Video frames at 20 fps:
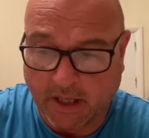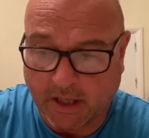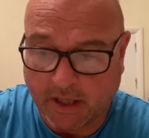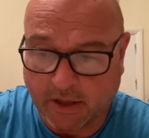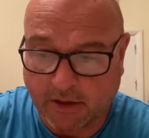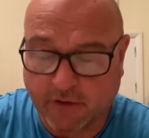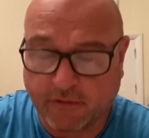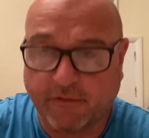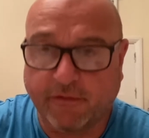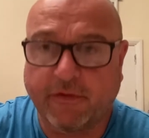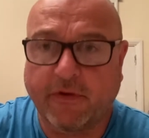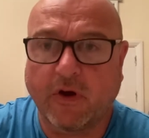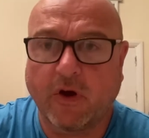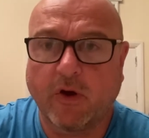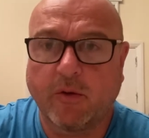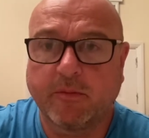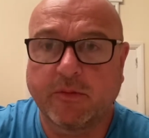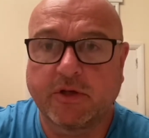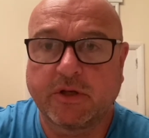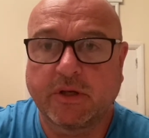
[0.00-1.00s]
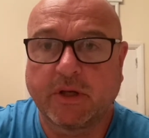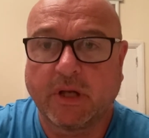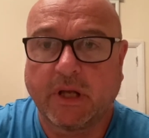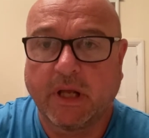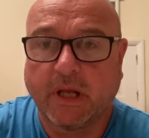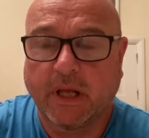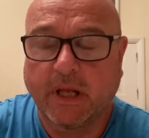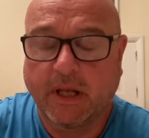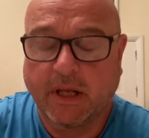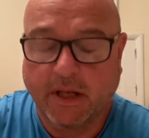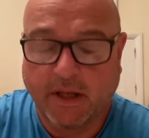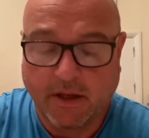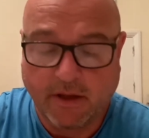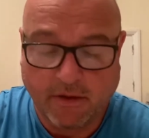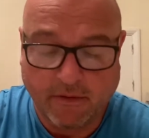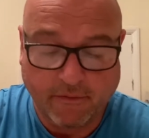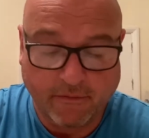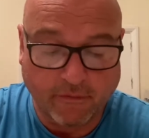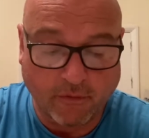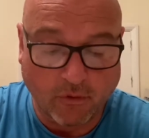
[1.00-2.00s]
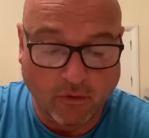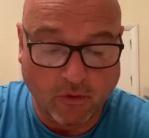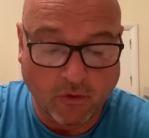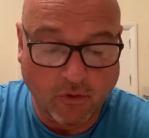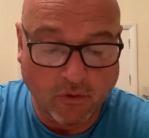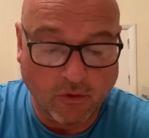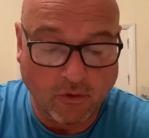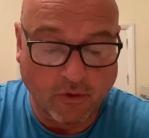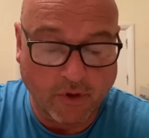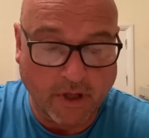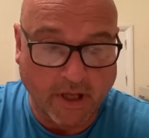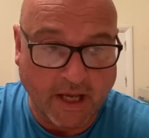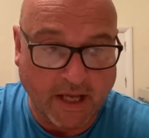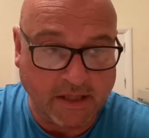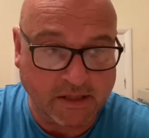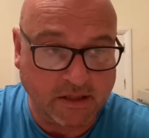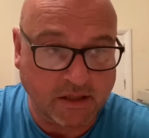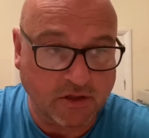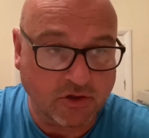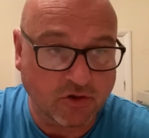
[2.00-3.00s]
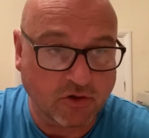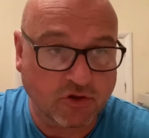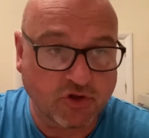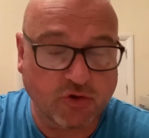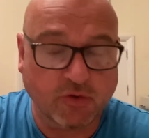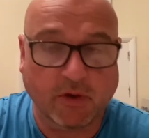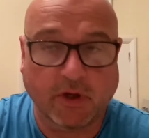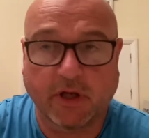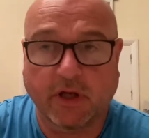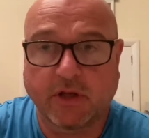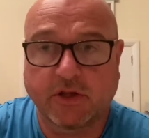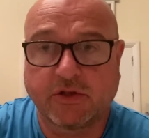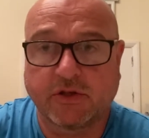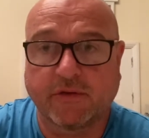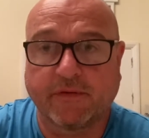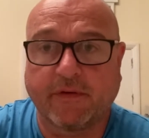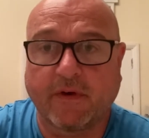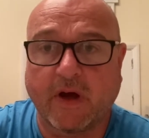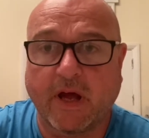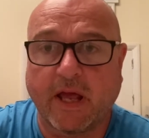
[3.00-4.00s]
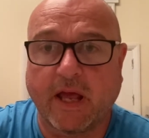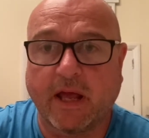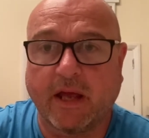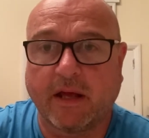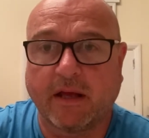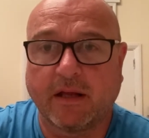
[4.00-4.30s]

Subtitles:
confirmed for Anthony Joshua to fight